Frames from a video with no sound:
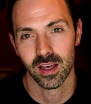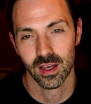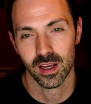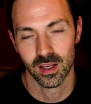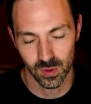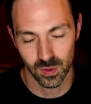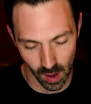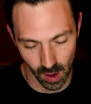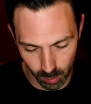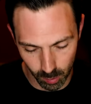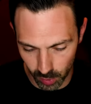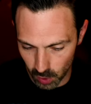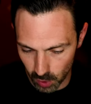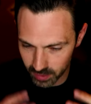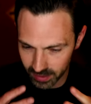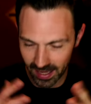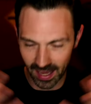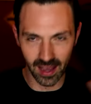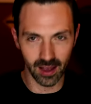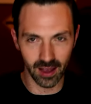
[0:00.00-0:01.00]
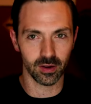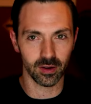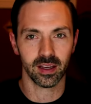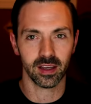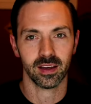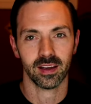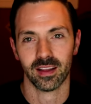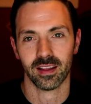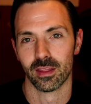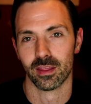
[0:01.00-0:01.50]
So I broke down
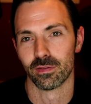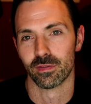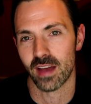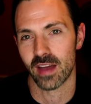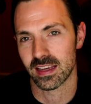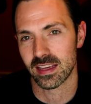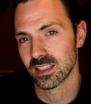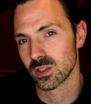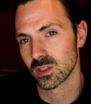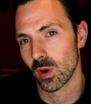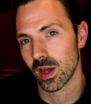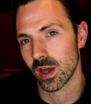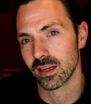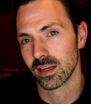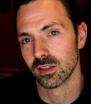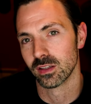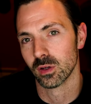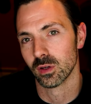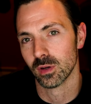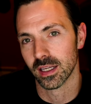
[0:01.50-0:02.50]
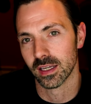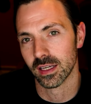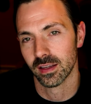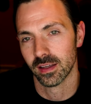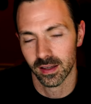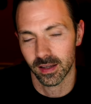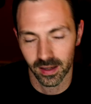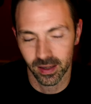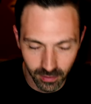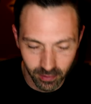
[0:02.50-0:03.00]
the fastest way to do it,
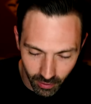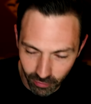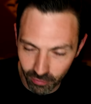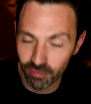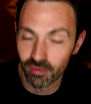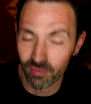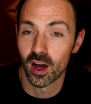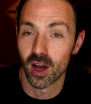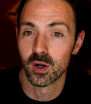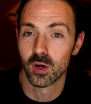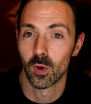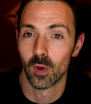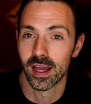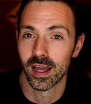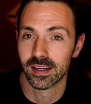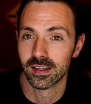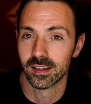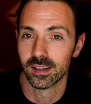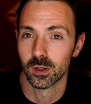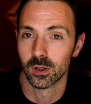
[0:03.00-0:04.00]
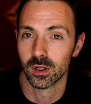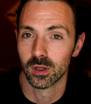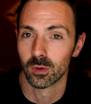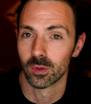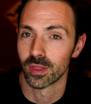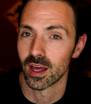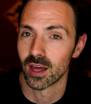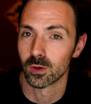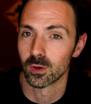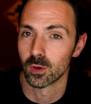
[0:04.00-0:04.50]
fun way to do it
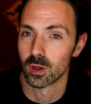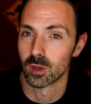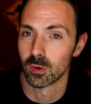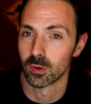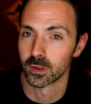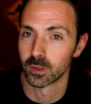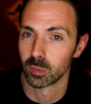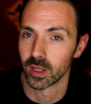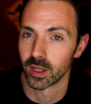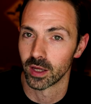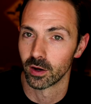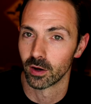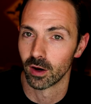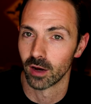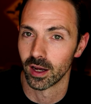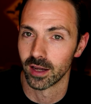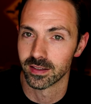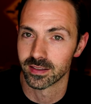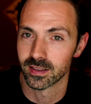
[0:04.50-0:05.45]
without doing the multiplayer grind.